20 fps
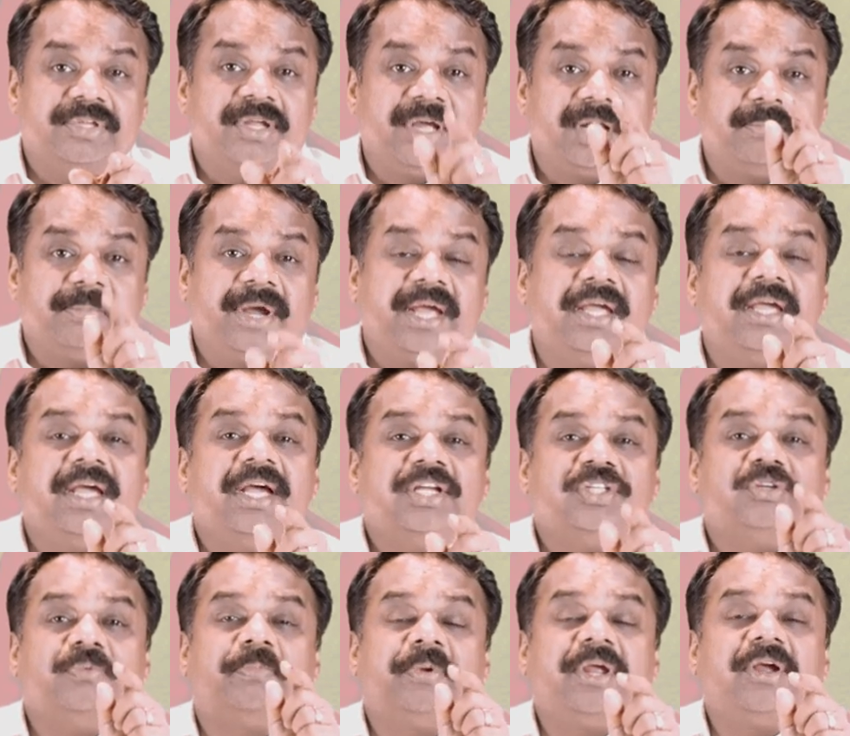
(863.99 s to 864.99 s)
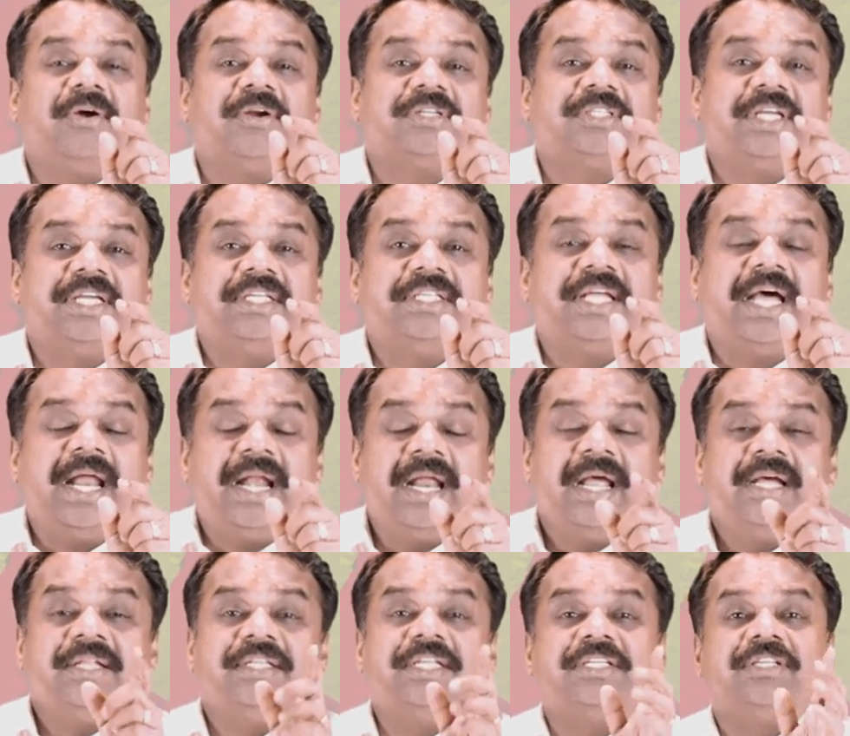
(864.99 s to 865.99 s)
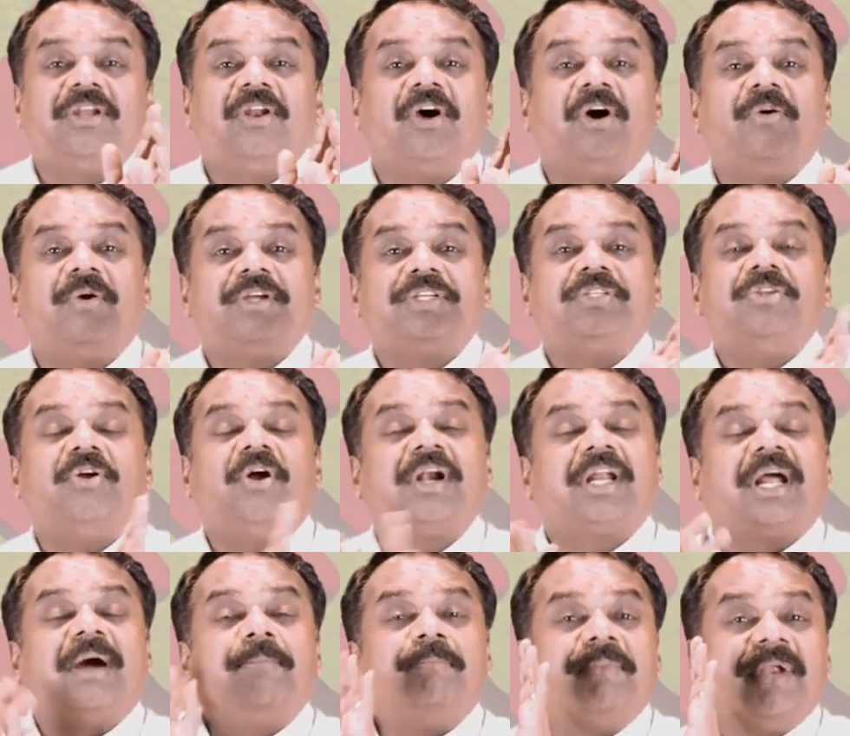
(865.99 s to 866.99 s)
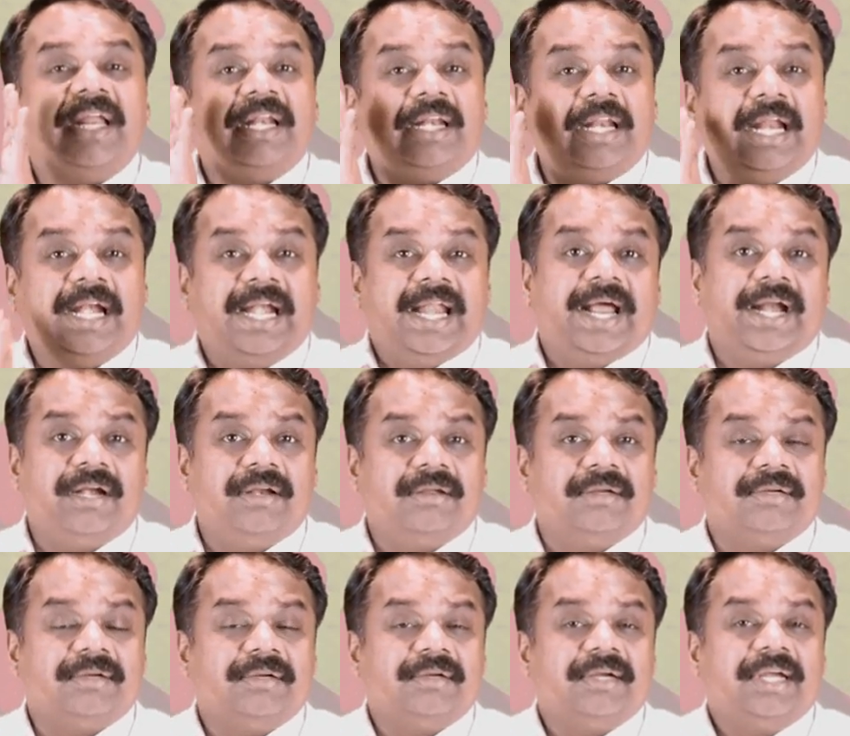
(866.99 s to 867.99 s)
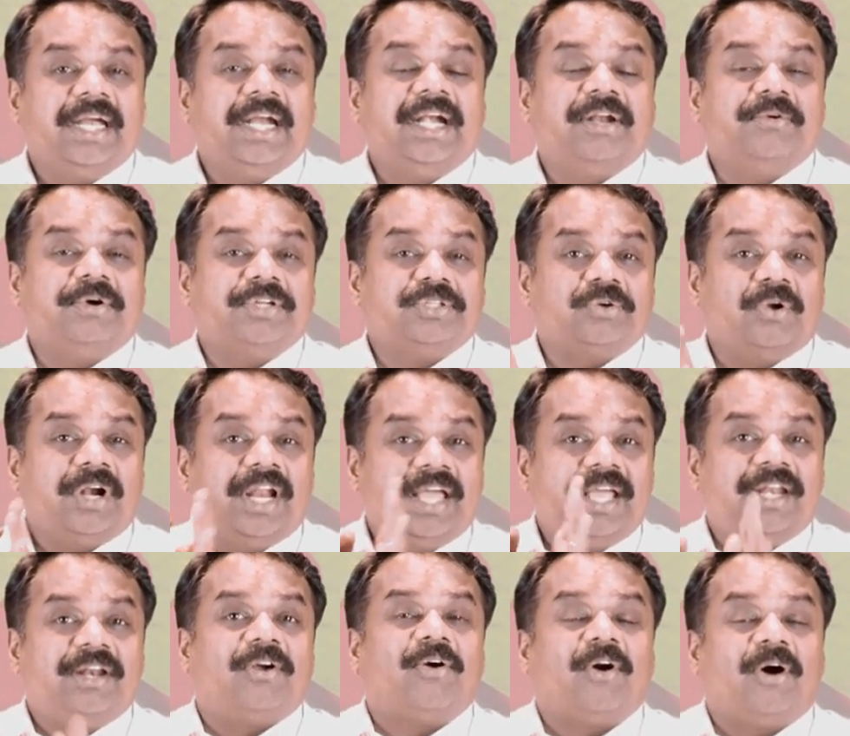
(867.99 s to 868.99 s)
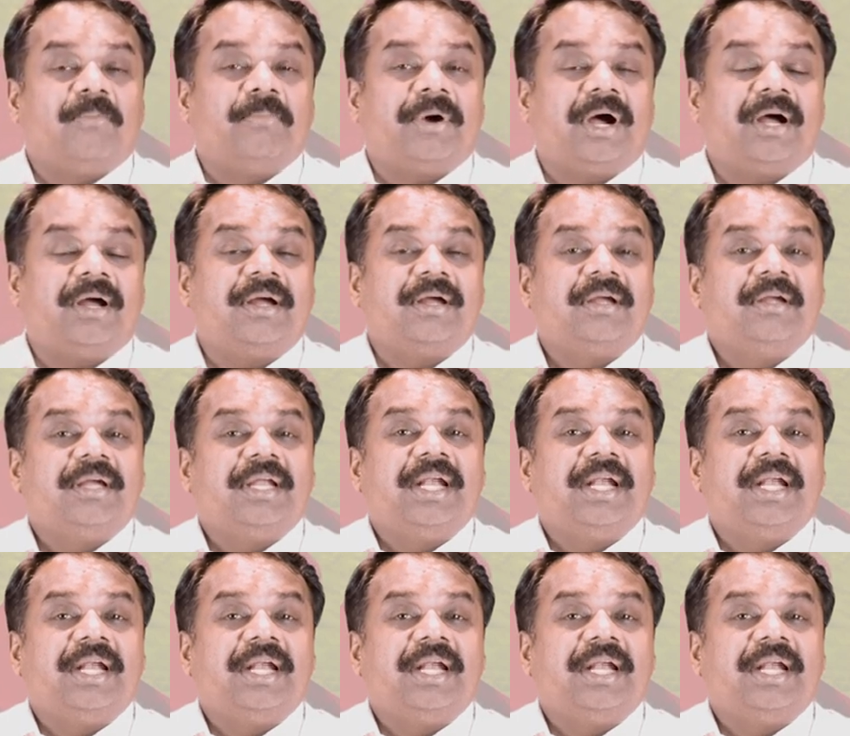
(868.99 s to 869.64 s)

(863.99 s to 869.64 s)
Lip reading: Thereby, Supreme Court says that this law was not completely dead, it was only in coma.